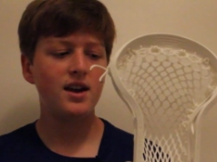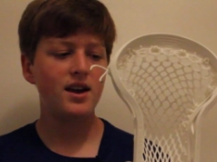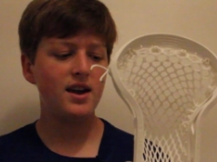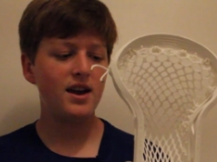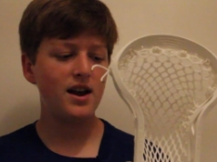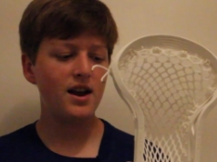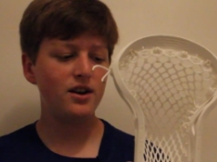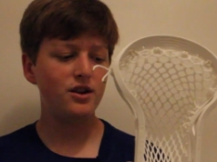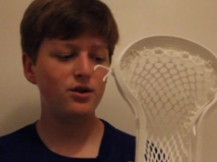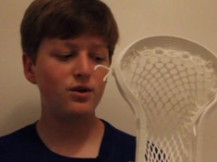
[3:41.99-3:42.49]

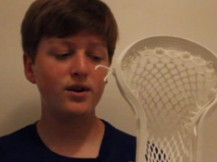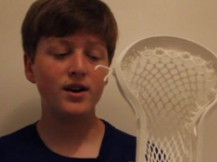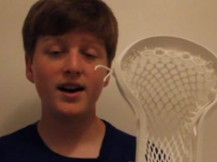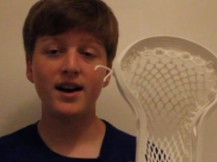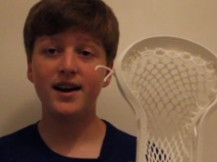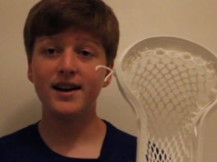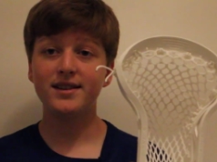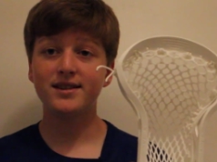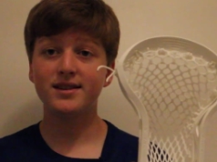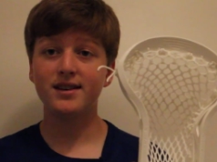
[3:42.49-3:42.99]
And you
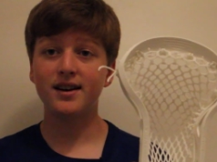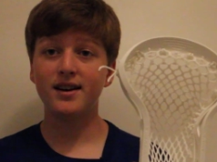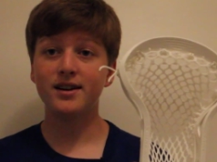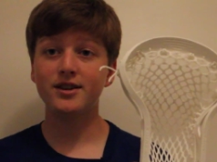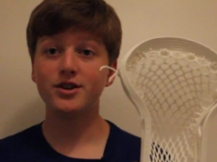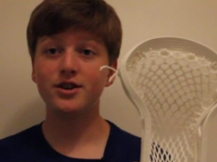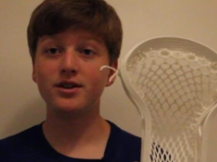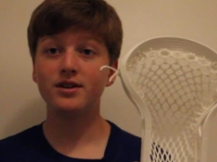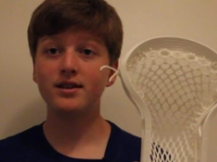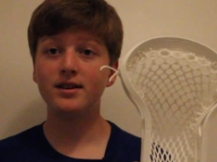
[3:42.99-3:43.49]
guys uh,
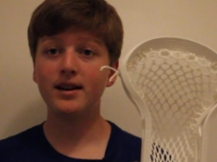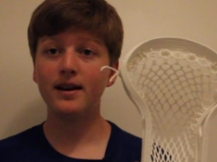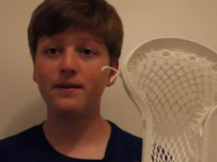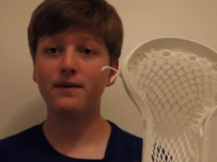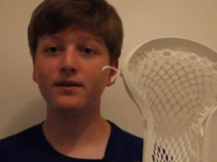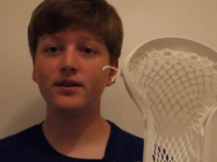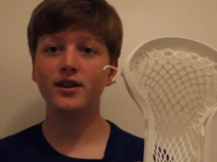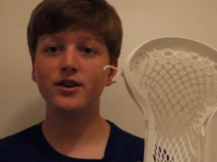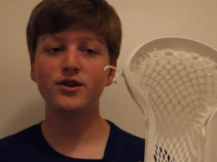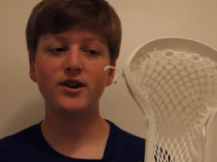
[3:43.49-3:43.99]
should
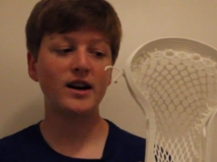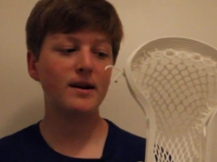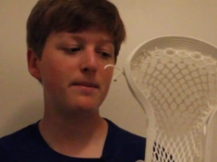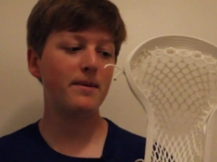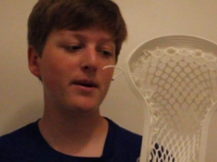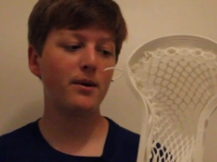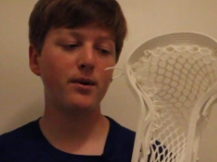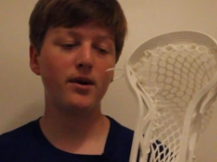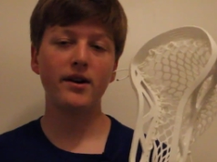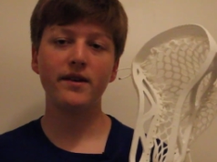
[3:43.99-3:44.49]
definitely try to
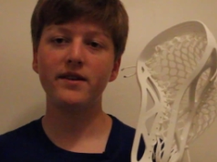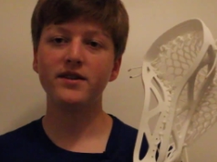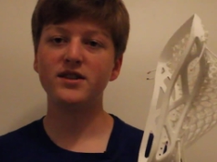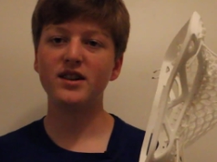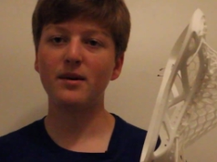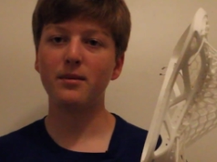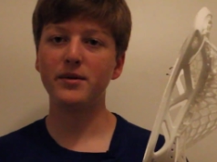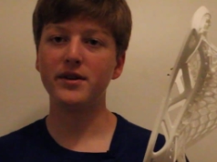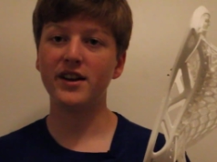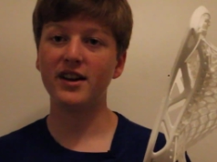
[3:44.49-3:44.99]
pick one of these
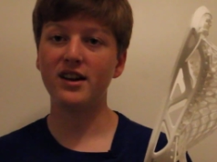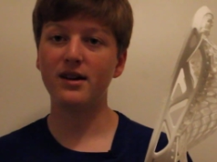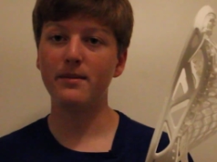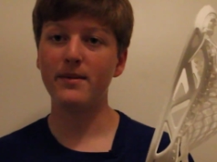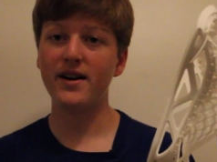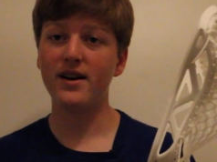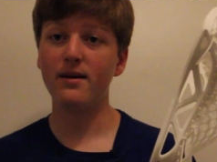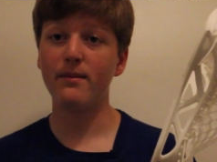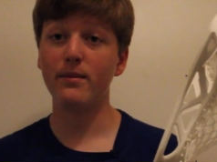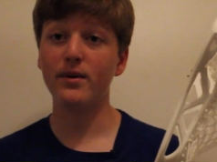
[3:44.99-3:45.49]
up when they come
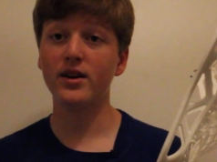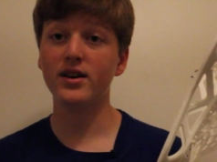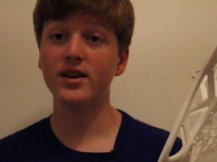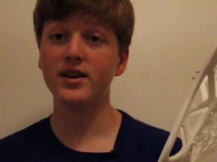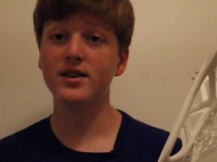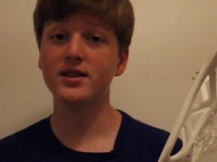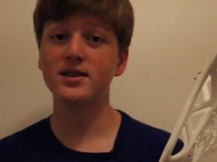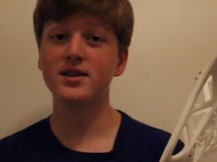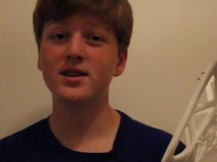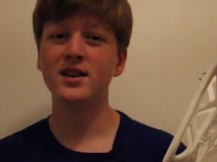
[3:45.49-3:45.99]
out
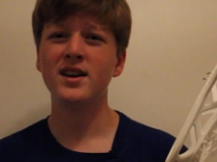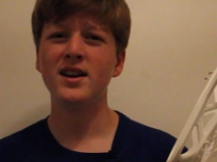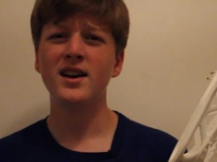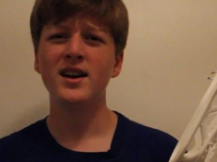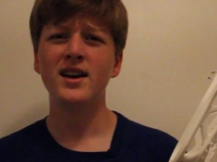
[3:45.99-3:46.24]
because